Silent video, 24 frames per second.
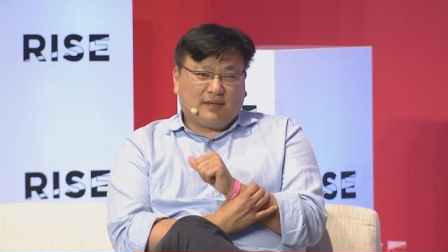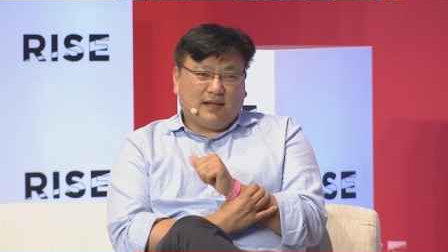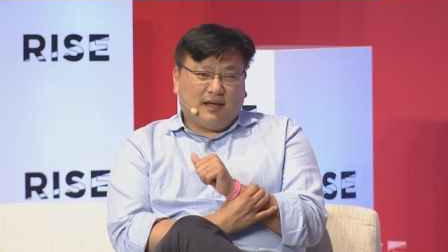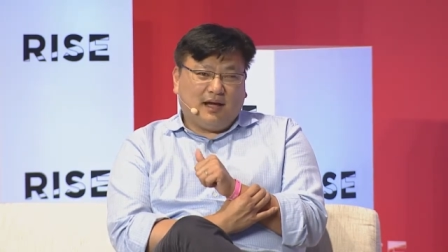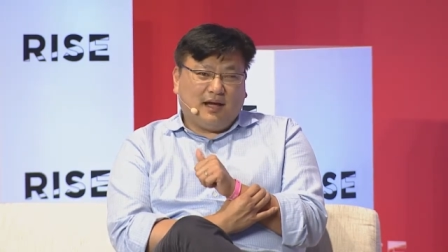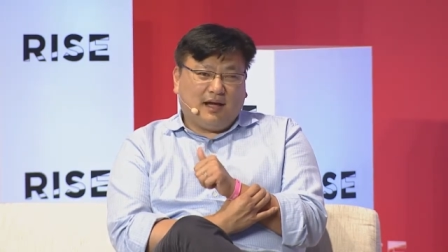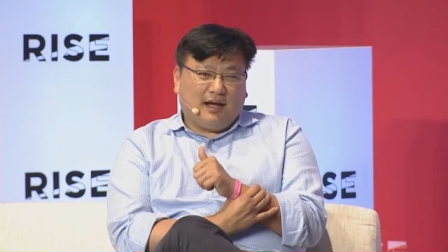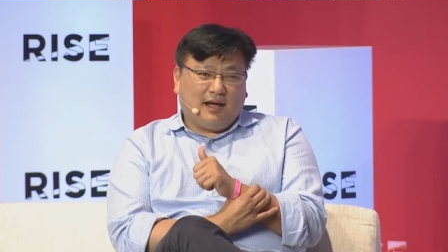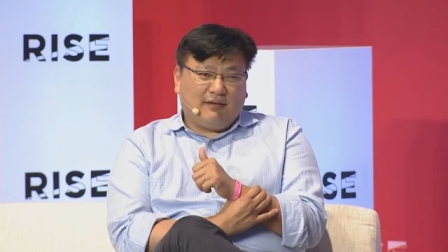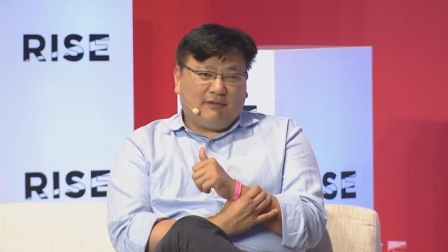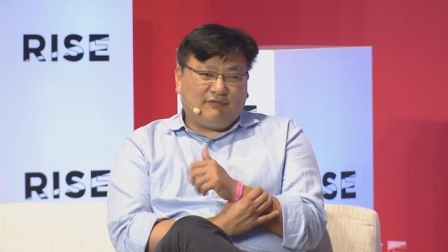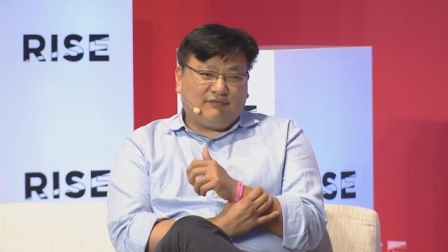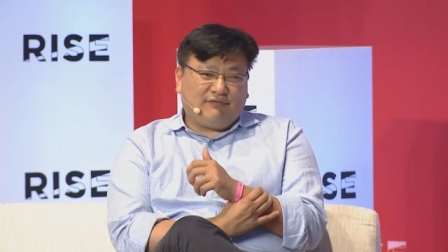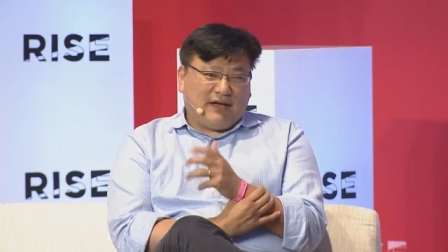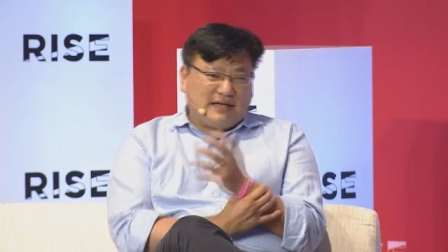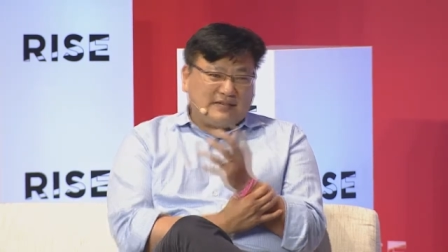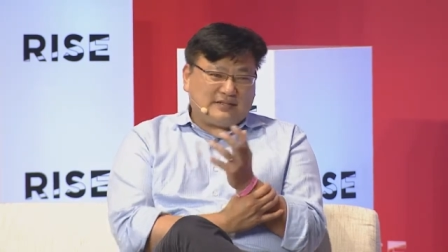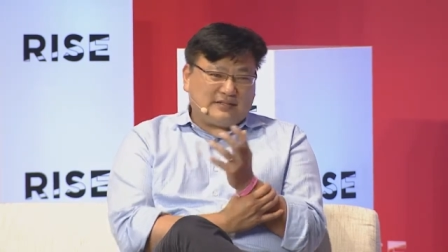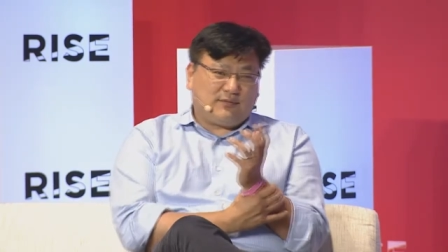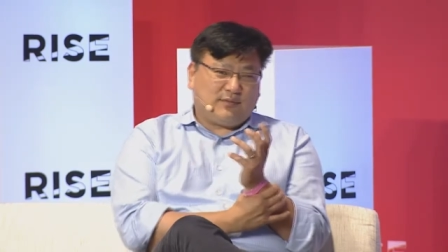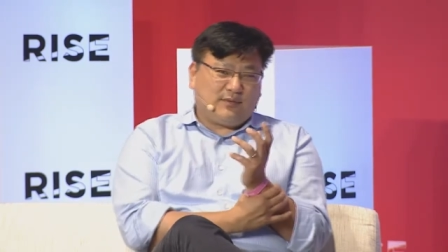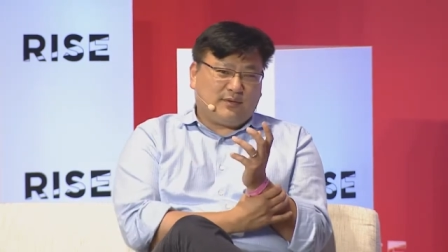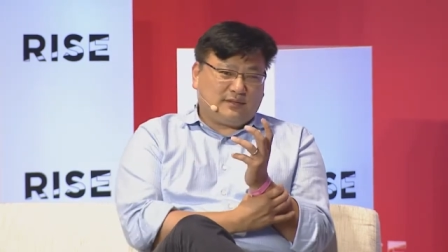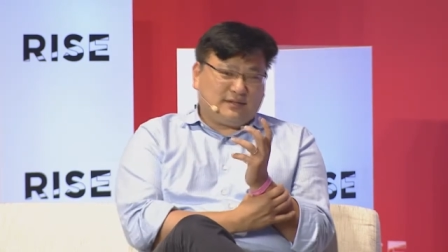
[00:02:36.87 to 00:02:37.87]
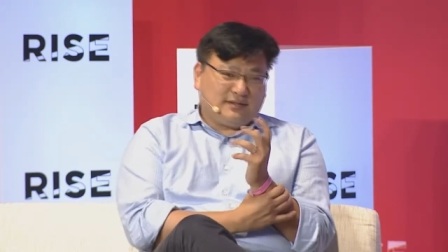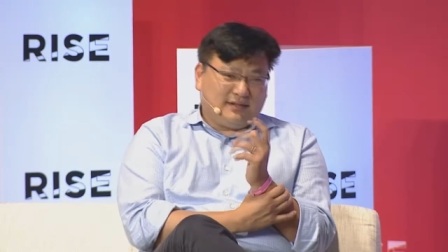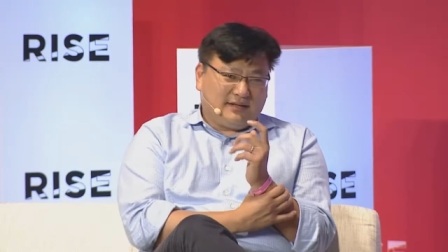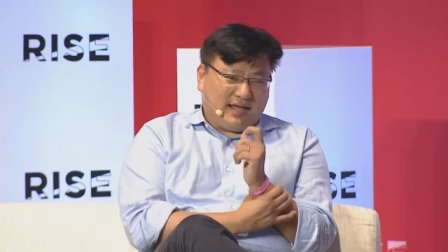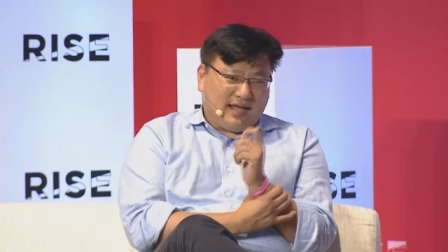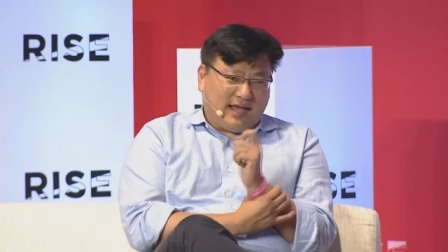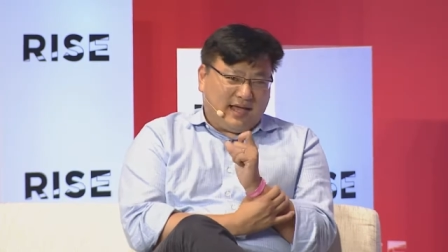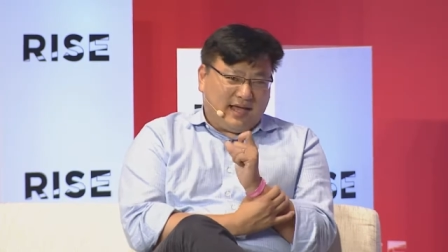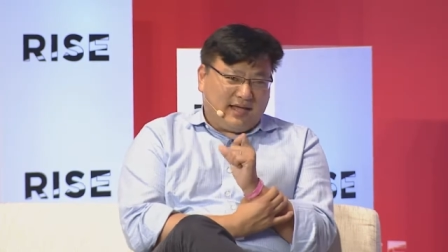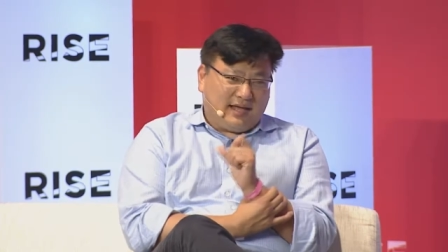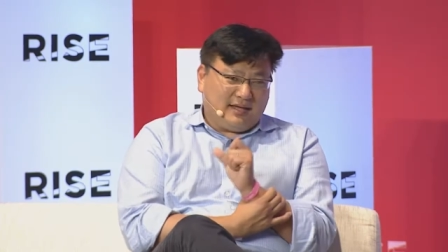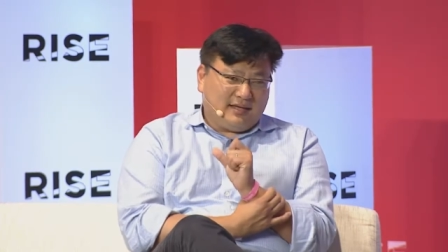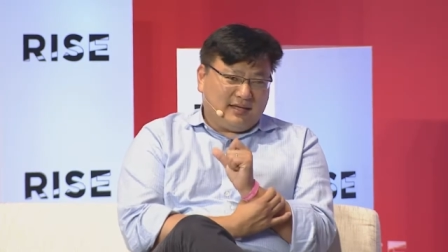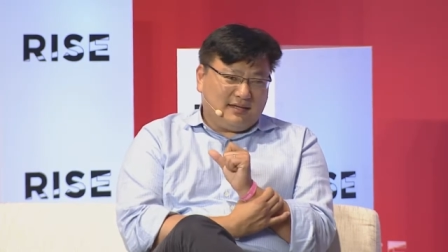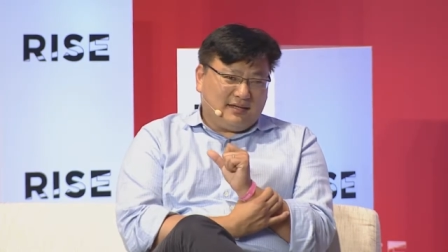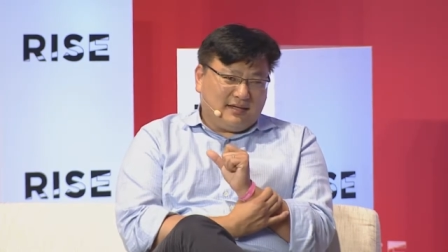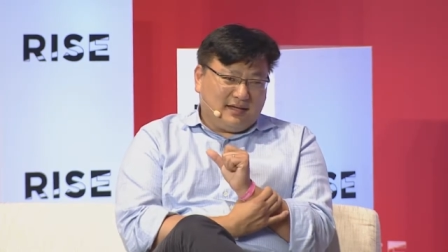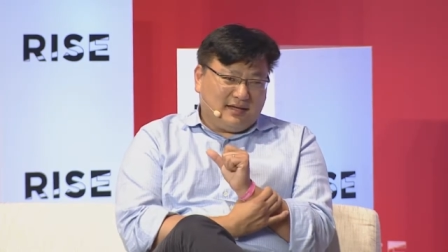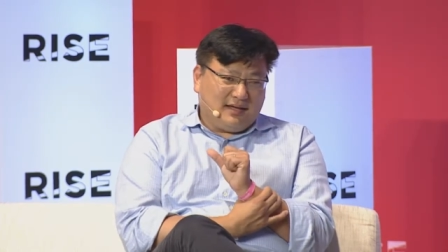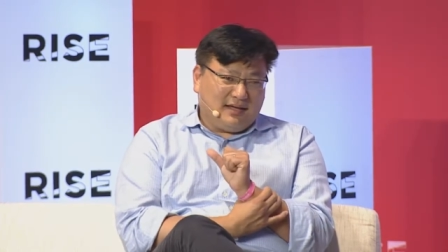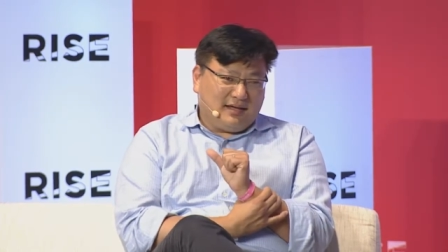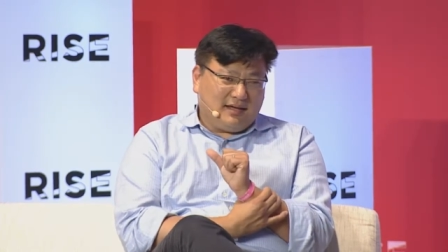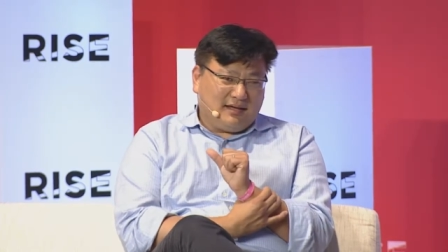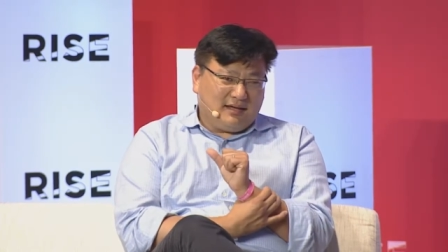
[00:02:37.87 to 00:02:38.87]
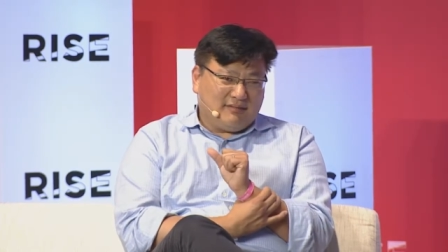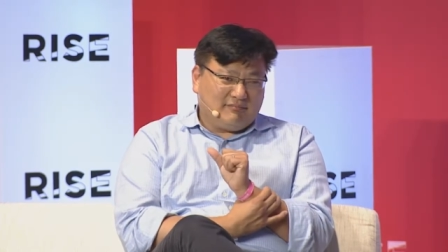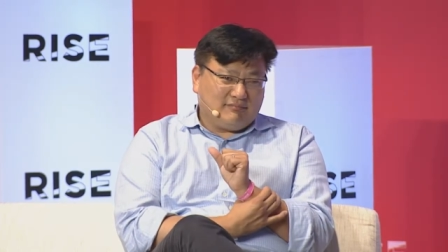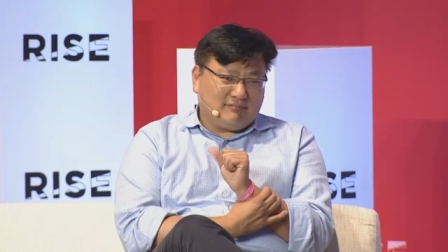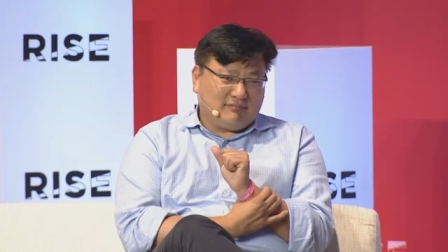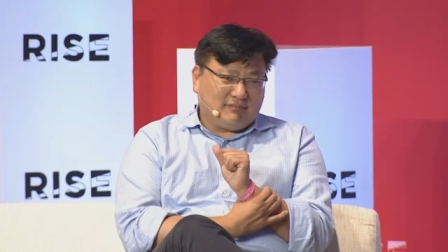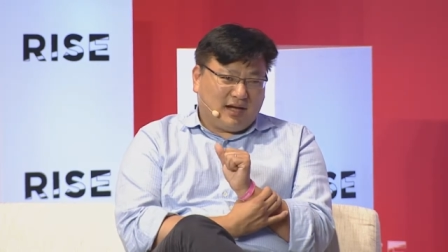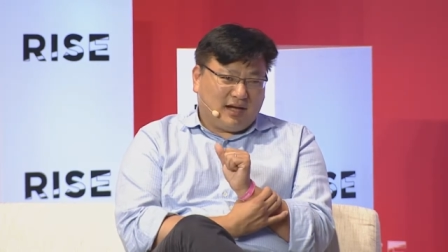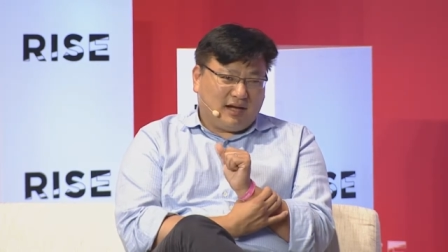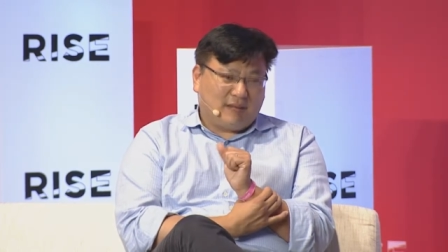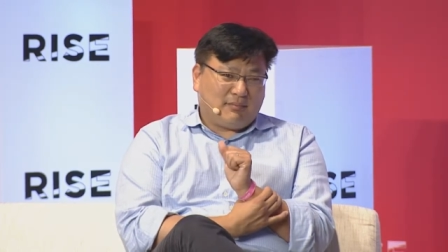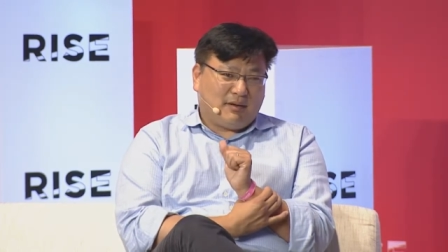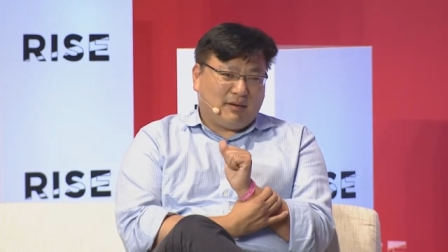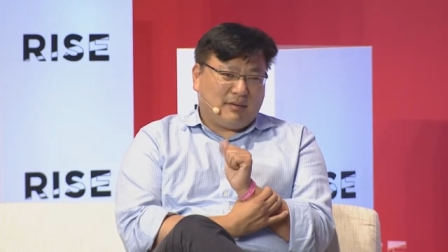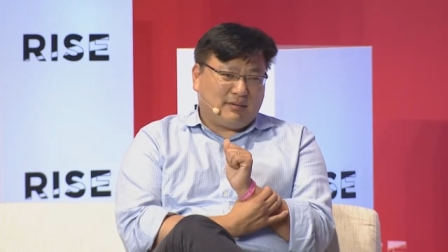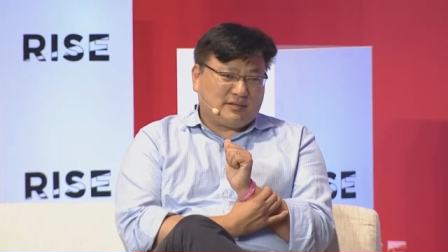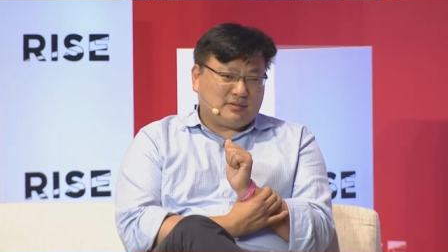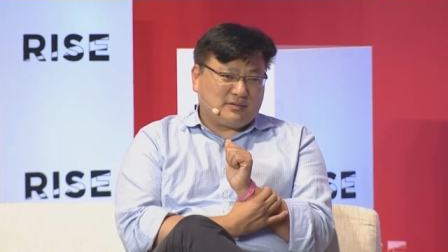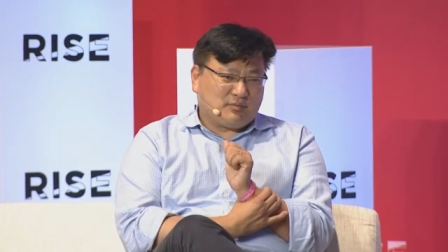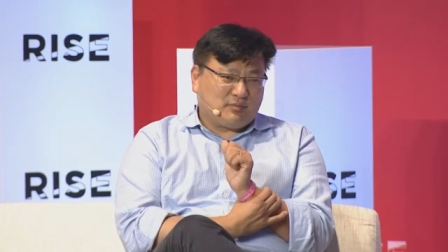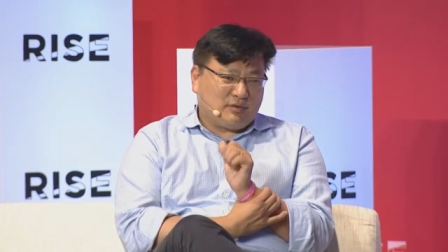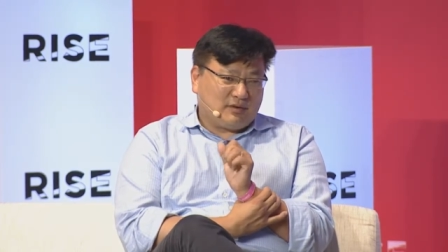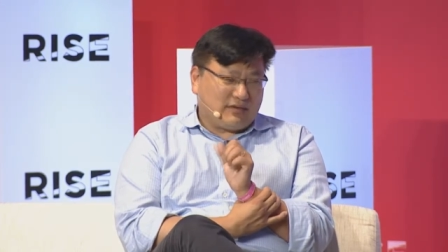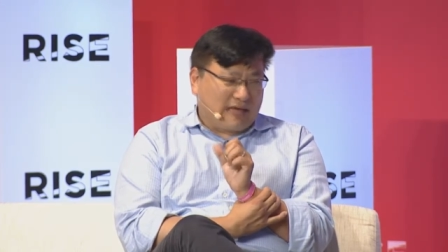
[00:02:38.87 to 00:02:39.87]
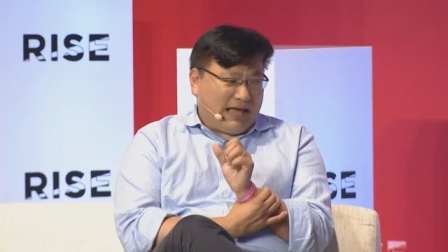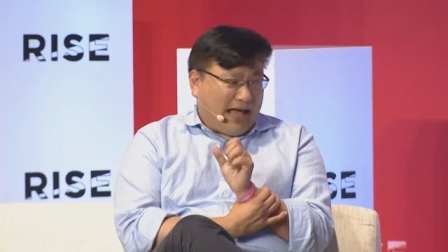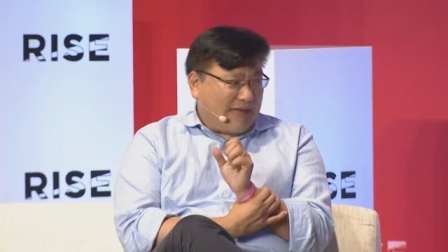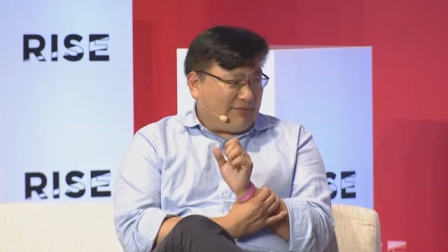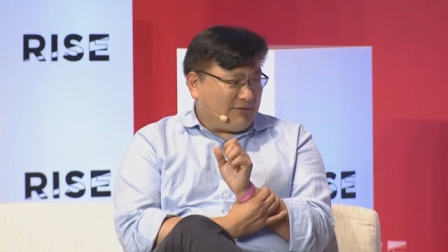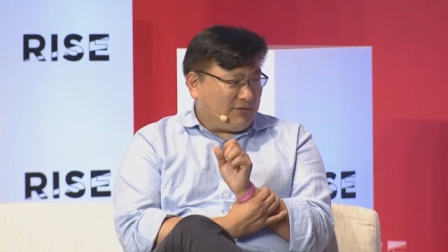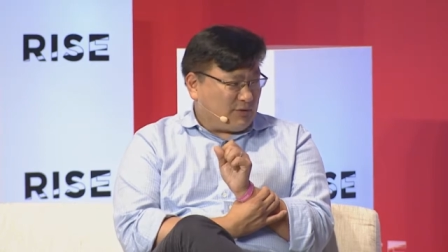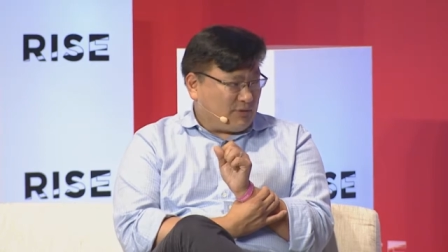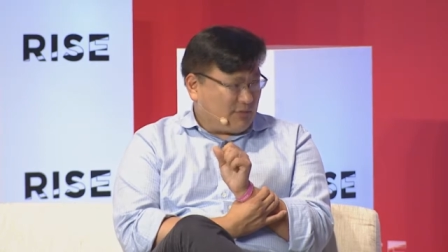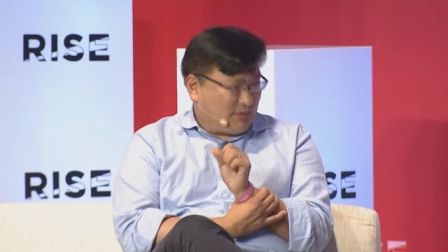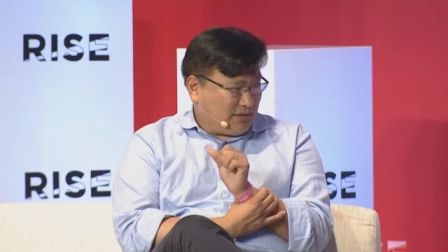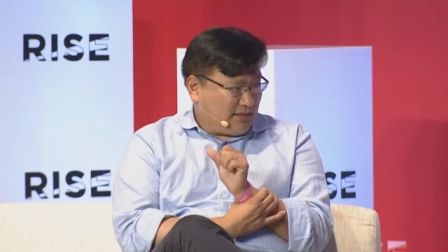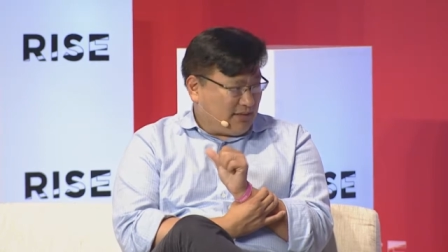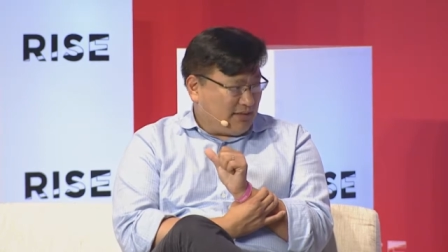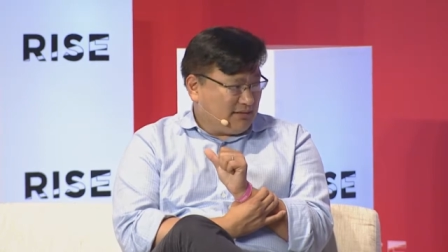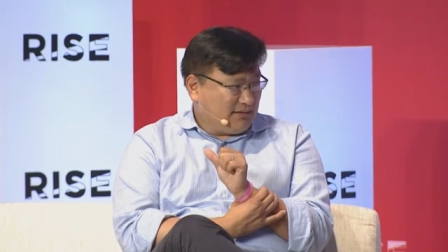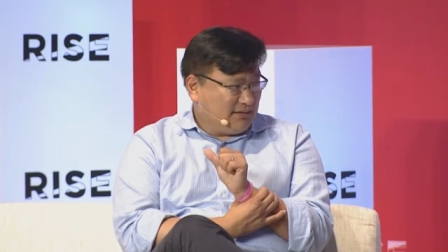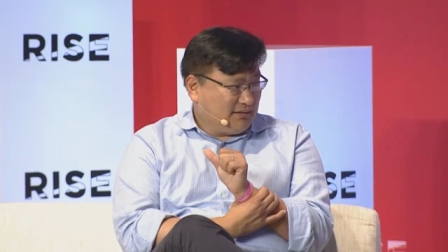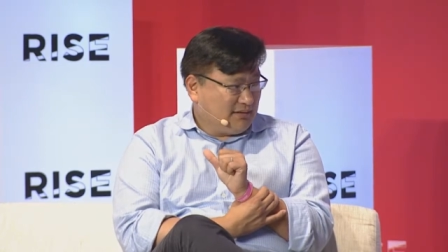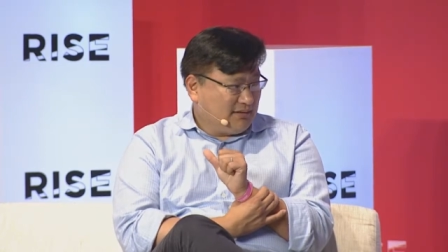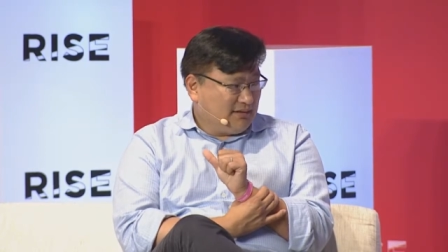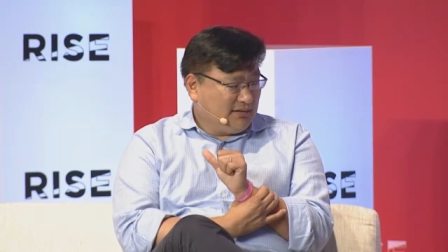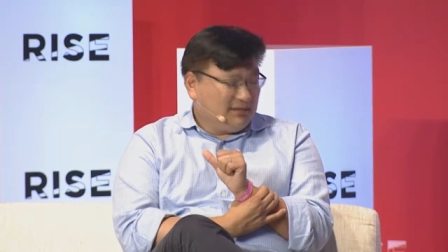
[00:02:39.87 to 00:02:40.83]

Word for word: Uh, fast forward today, um, is worth half a trillion.